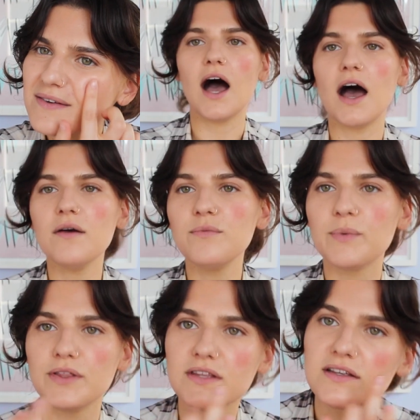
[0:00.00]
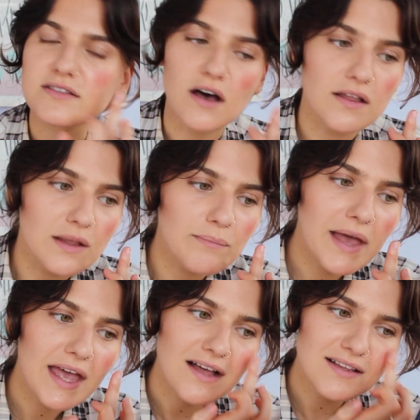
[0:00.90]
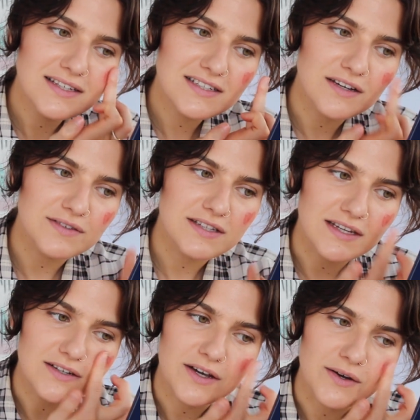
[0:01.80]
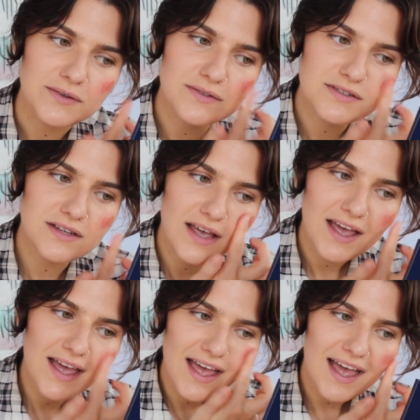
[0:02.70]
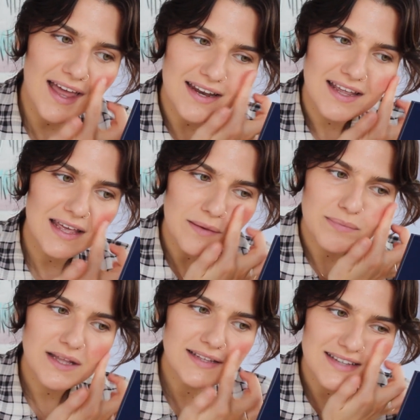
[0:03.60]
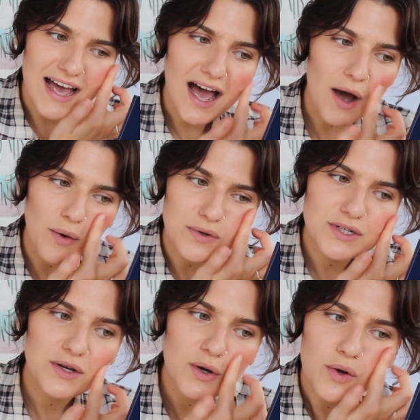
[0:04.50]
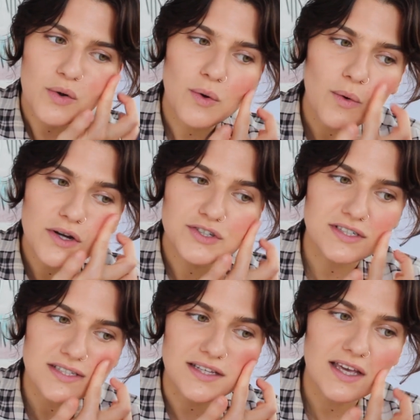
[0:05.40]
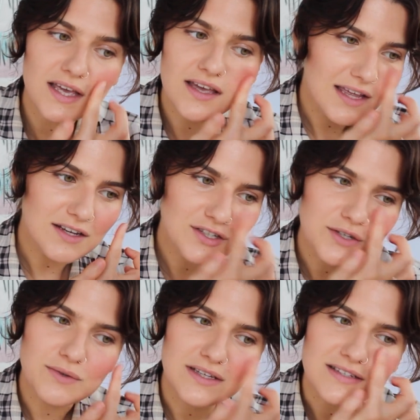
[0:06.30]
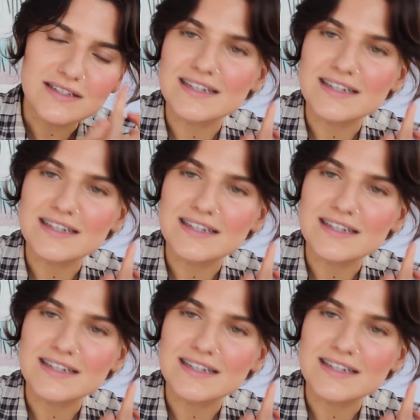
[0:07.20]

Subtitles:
I've put this on the palest of skin tones and it blends out gorgeously into this